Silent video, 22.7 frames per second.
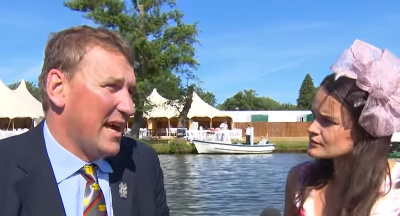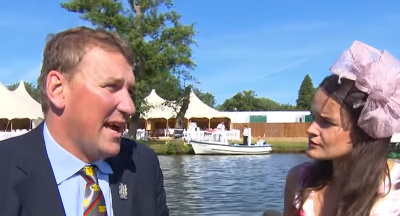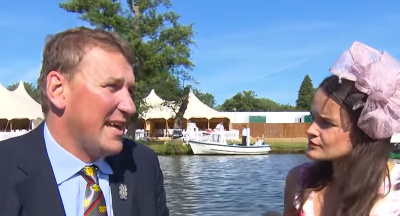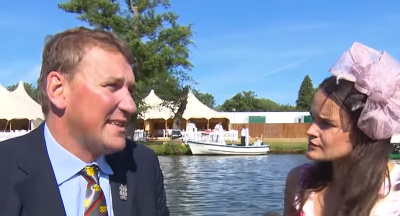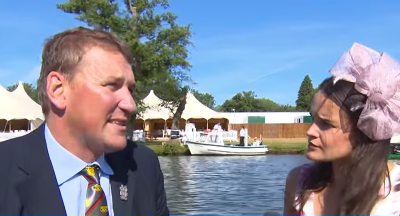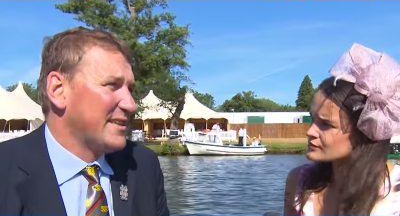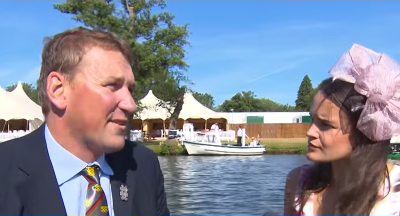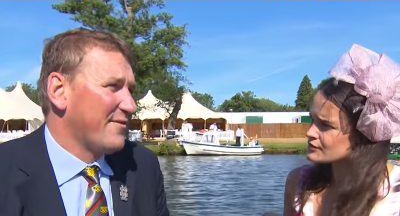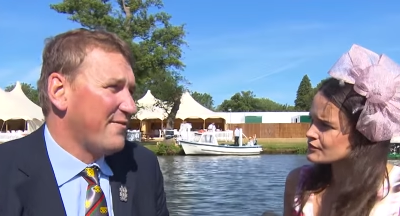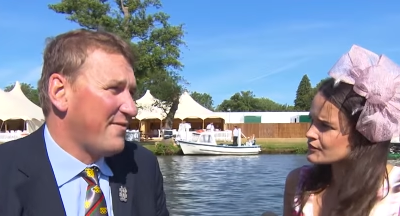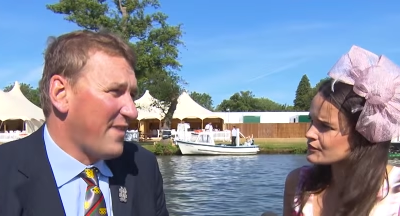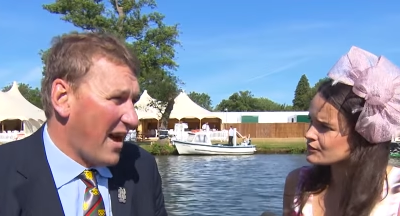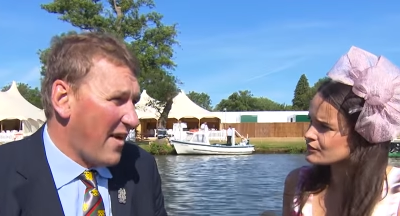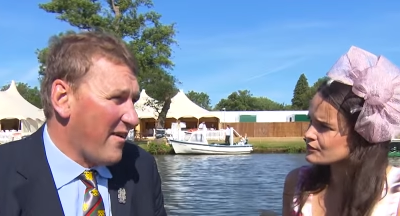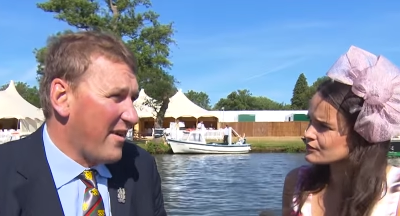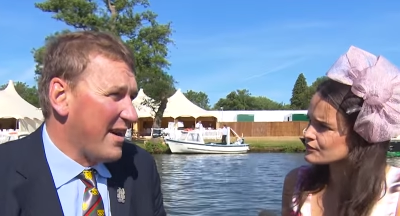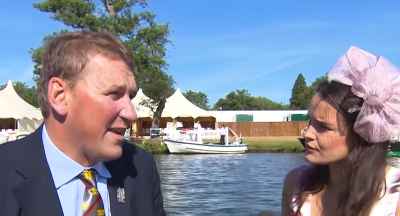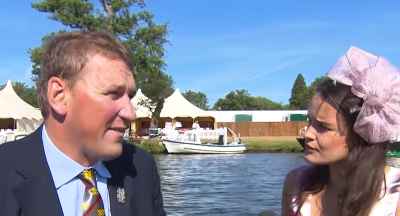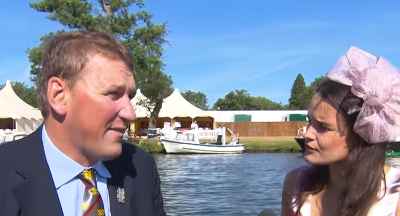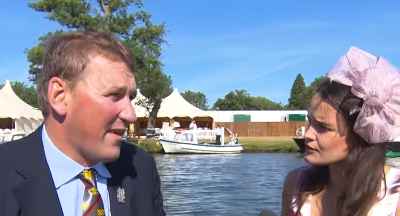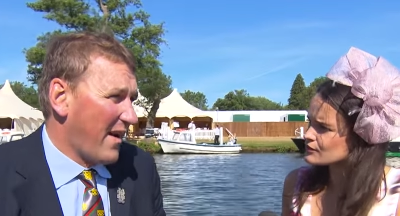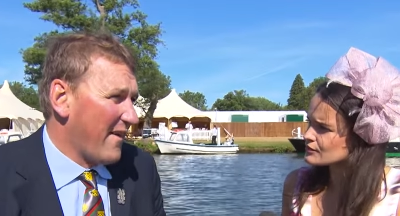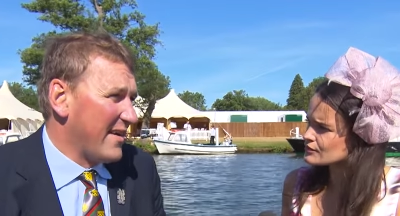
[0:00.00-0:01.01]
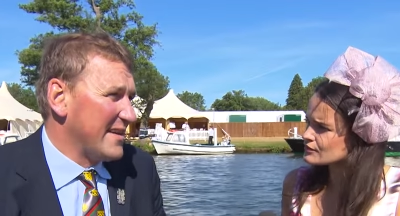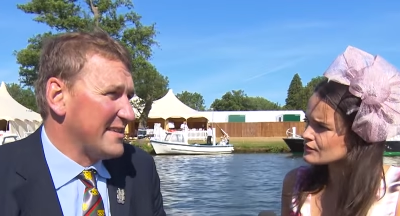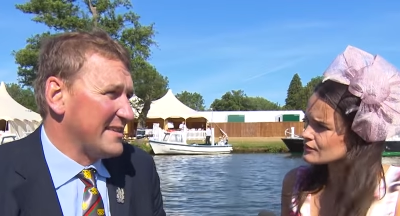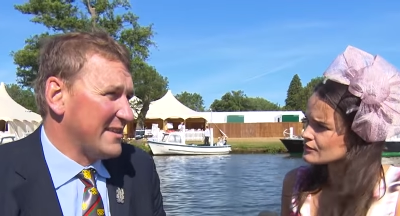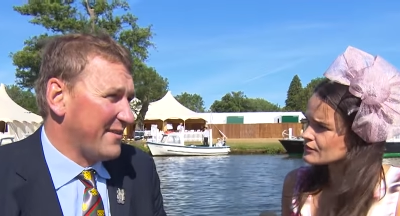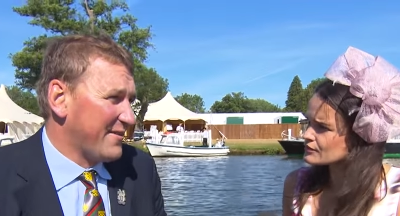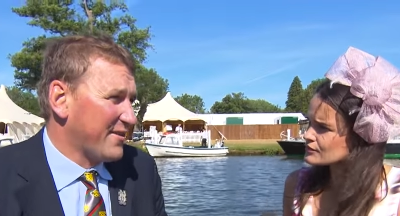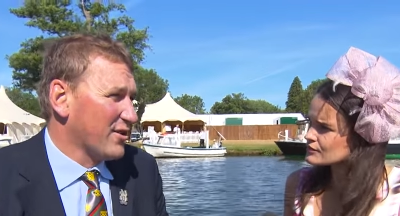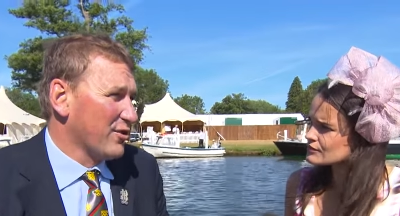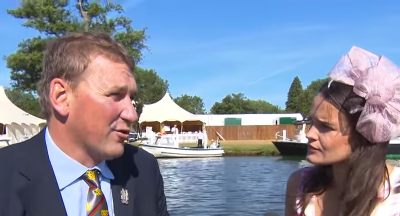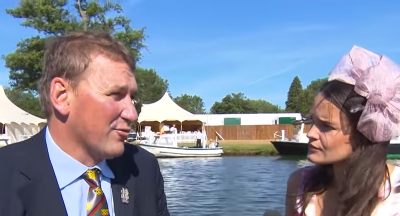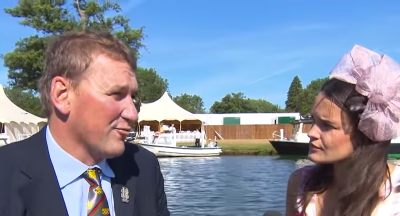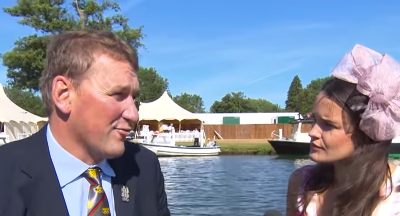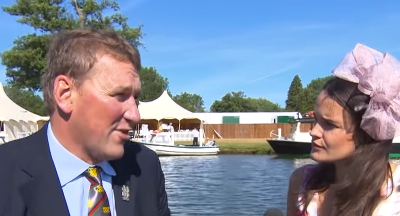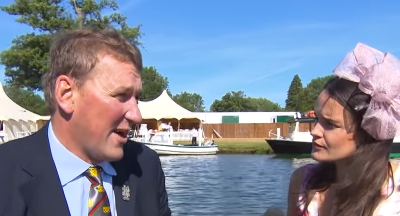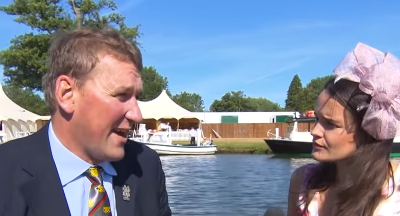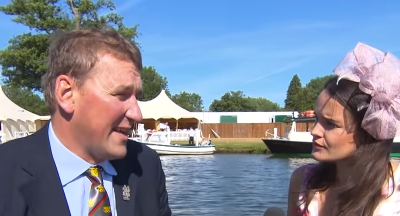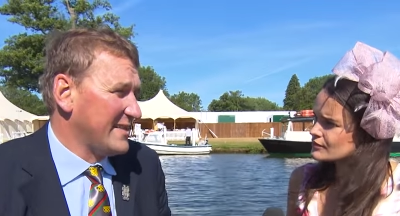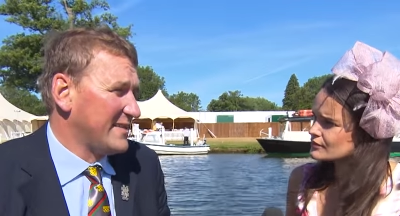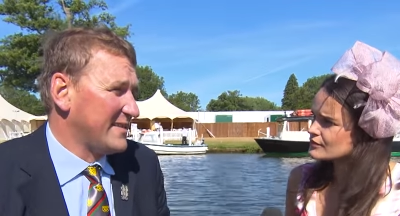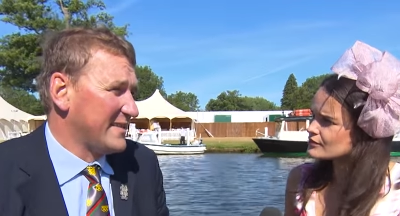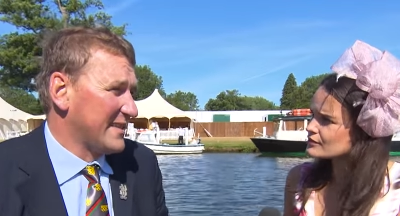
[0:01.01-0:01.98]
Speaker 1: It's a very, very difficult
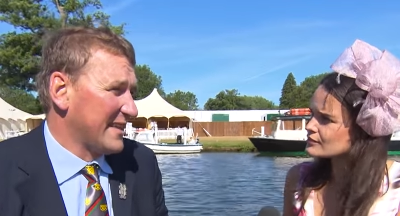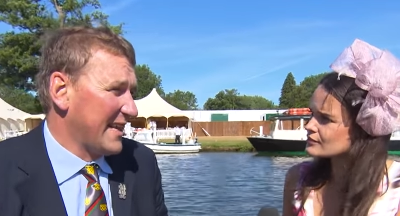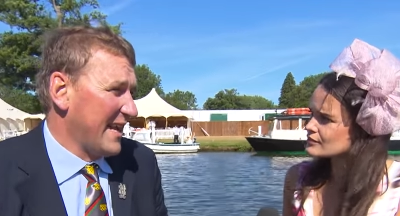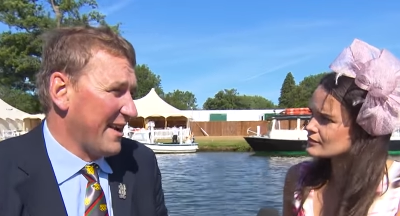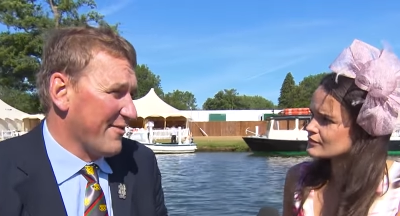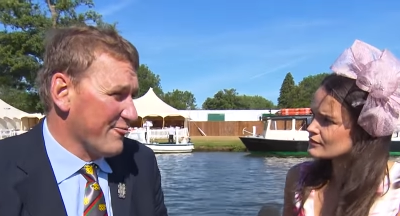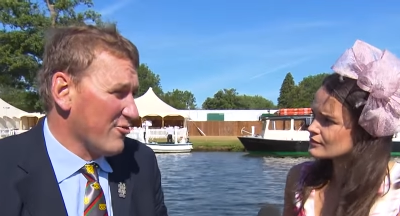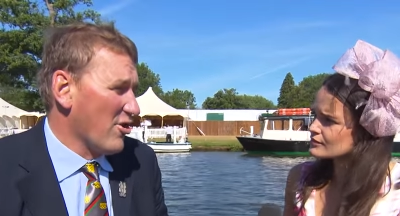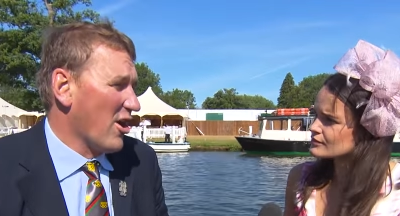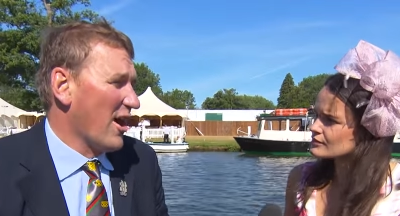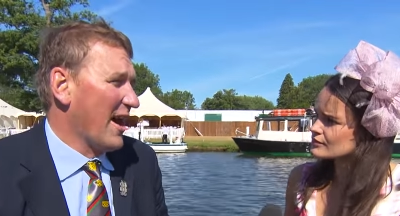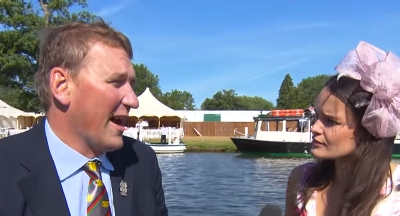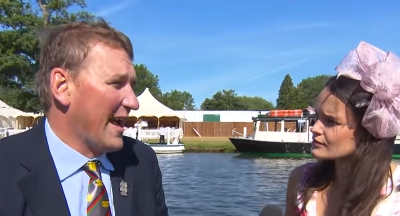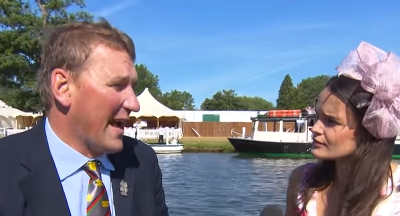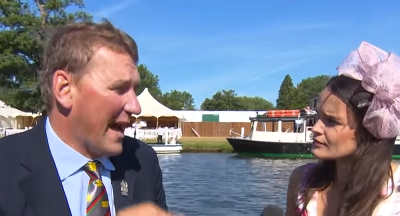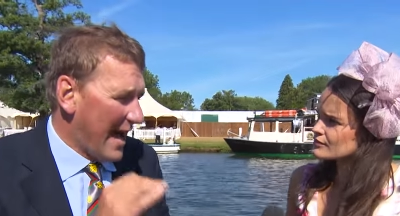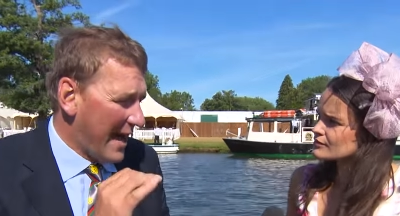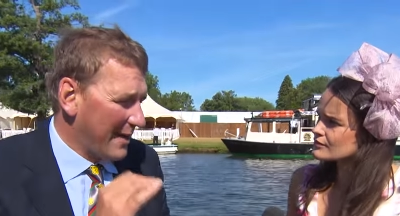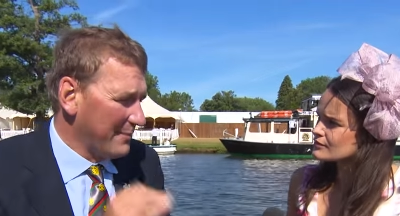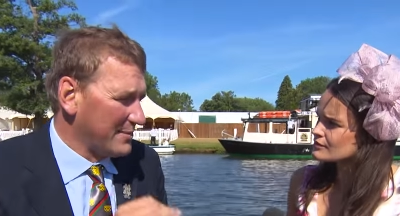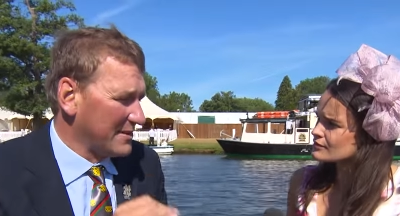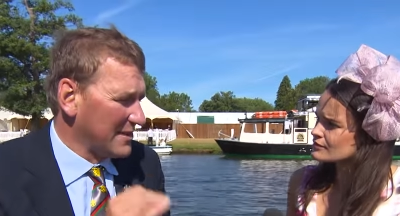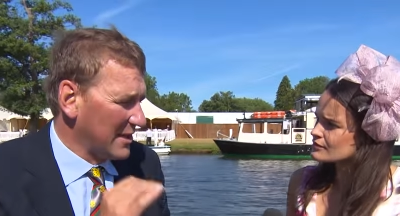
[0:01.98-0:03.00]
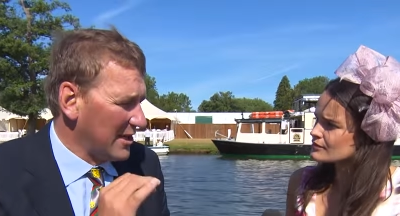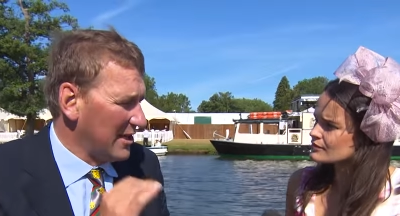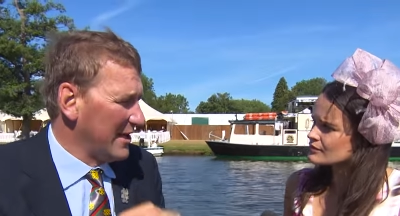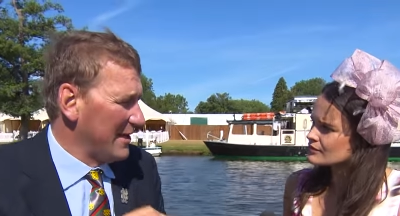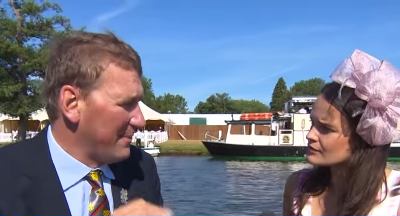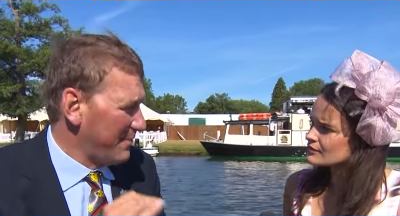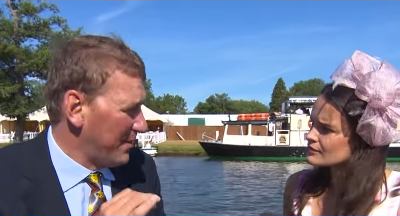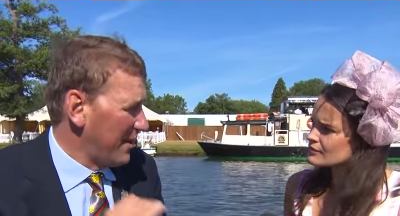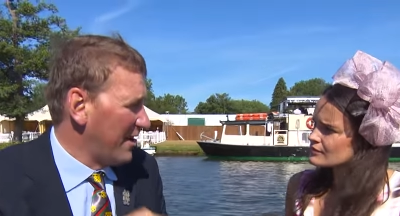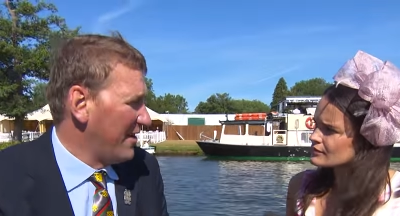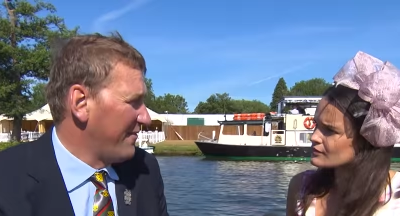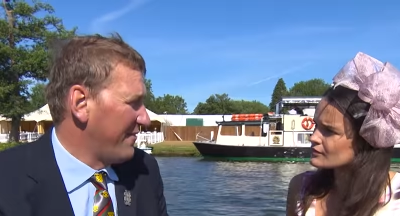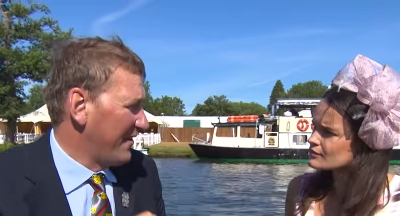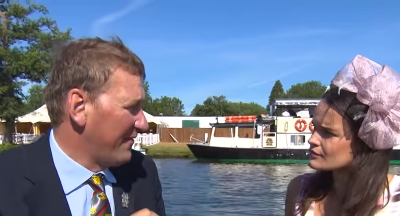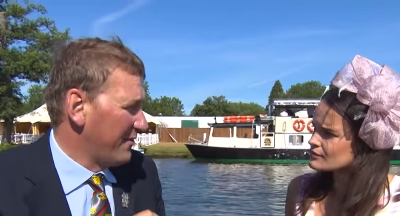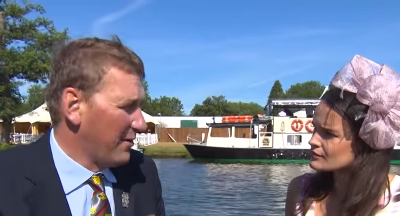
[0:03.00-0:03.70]
race to get right, absolutely perfect.